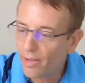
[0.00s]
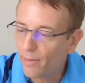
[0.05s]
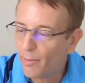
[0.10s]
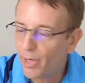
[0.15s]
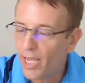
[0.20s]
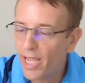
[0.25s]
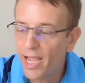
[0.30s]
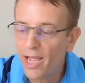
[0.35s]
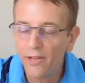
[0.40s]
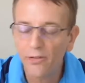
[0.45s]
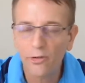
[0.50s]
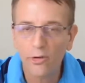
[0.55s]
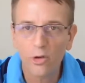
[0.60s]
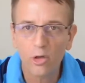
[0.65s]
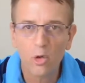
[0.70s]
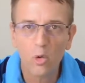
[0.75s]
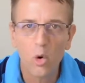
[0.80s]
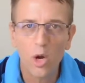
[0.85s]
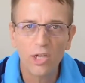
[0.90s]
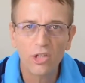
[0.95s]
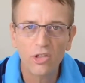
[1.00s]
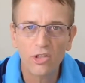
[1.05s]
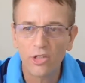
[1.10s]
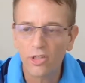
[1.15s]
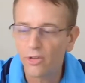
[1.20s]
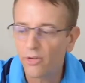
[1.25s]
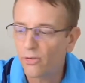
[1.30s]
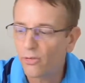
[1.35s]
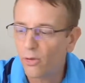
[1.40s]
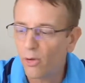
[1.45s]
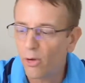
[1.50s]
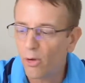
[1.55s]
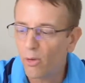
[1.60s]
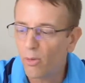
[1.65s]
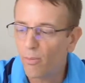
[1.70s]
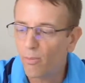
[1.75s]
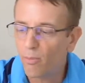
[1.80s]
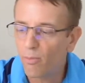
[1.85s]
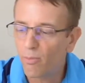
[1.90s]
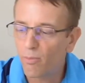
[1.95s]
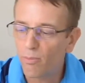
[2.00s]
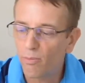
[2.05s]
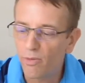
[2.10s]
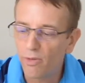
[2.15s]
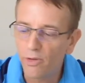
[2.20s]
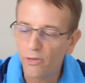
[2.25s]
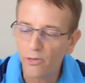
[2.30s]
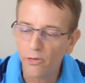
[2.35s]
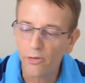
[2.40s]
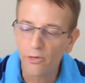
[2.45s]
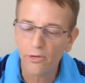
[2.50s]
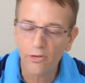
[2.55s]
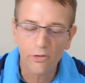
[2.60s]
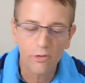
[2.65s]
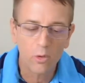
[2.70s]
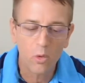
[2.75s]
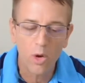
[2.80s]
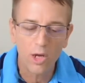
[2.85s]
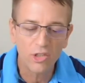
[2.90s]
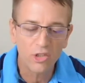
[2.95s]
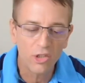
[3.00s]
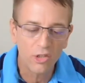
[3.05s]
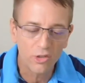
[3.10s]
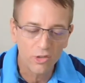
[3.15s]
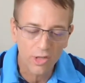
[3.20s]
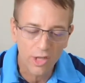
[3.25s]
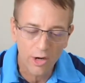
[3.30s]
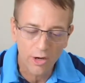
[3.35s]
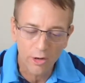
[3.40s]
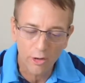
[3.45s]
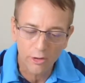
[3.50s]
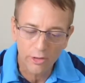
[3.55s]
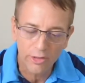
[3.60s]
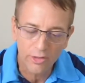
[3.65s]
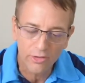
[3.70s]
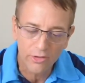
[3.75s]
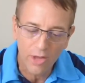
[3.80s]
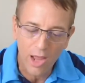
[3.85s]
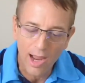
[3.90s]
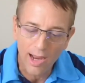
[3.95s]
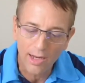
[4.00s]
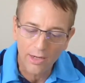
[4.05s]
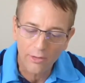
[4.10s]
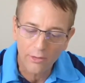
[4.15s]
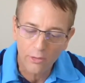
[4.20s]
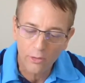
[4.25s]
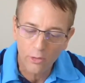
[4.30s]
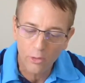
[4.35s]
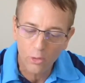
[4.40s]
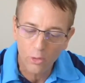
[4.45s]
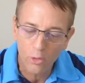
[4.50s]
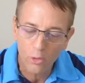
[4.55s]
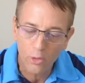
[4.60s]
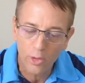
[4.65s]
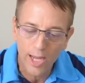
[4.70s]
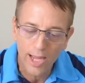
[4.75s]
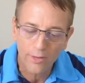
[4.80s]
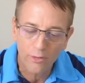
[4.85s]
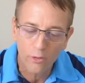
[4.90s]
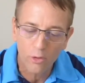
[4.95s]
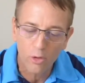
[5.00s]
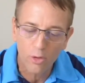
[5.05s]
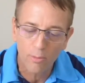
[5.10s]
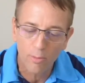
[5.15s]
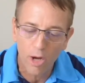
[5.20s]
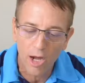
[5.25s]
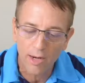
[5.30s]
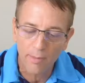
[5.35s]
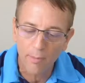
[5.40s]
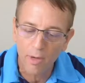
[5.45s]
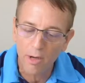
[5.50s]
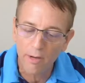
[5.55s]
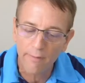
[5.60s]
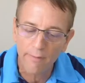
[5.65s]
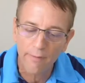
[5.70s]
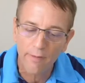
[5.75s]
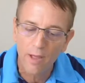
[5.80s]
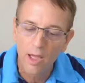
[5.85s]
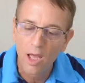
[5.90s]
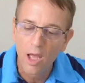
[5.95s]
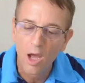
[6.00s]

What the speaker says: I'm going to answer questions. So these are just questions that are designed to get to the bottom of